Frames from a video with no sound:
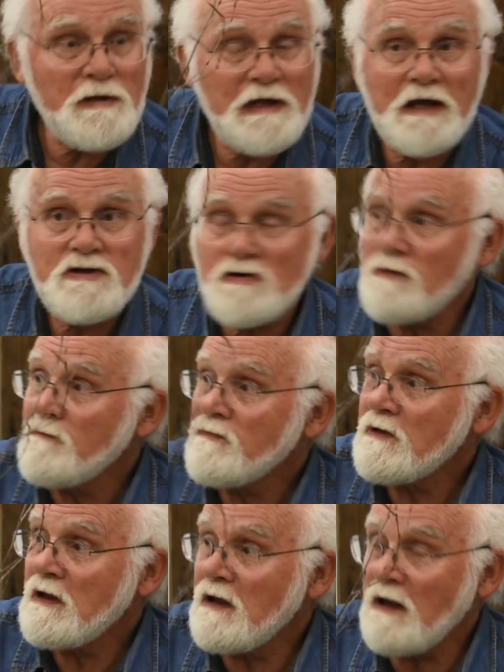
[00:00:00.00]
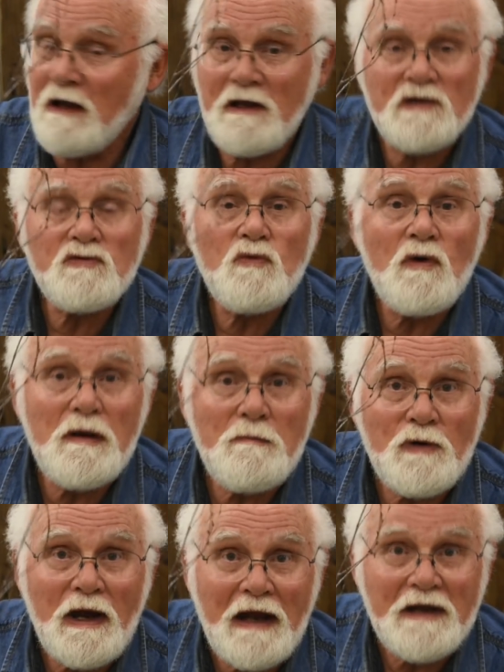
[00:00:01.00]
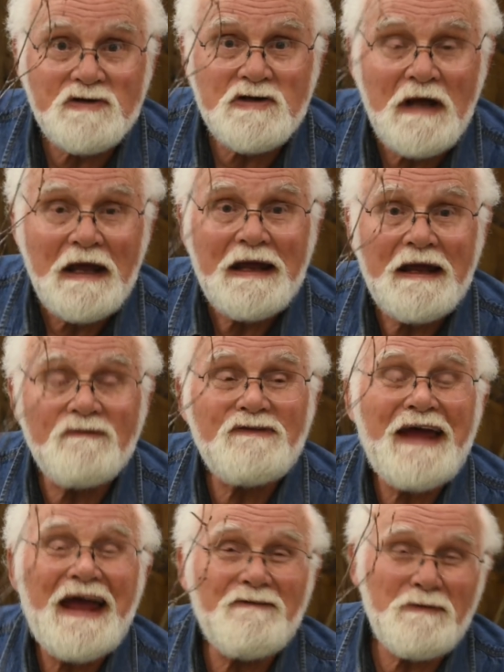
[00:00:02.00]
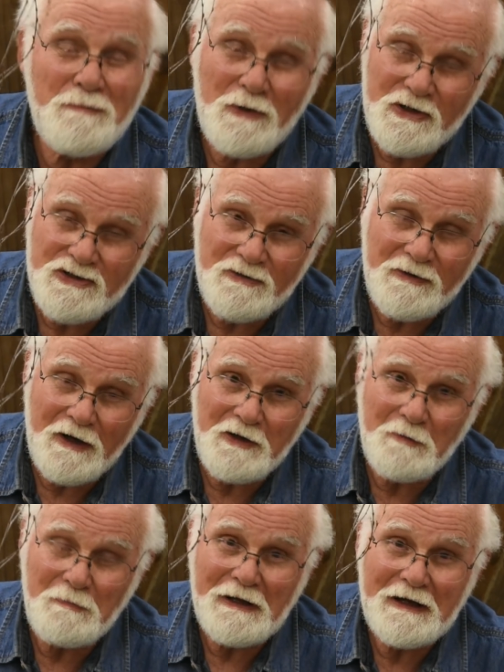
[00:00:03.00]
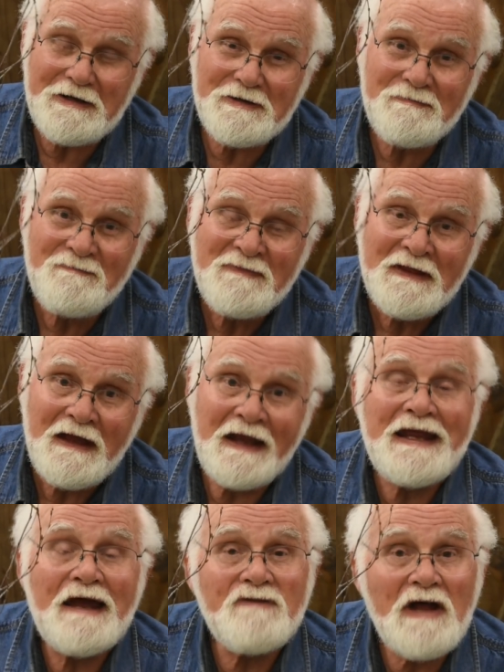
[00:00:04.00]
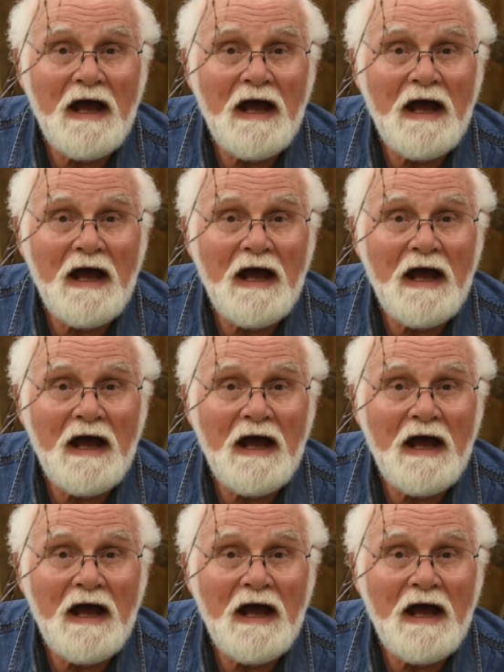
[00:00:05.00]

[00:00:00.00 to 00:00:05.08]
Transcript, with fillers: much potential in this one branch. If you have a birch around your place and you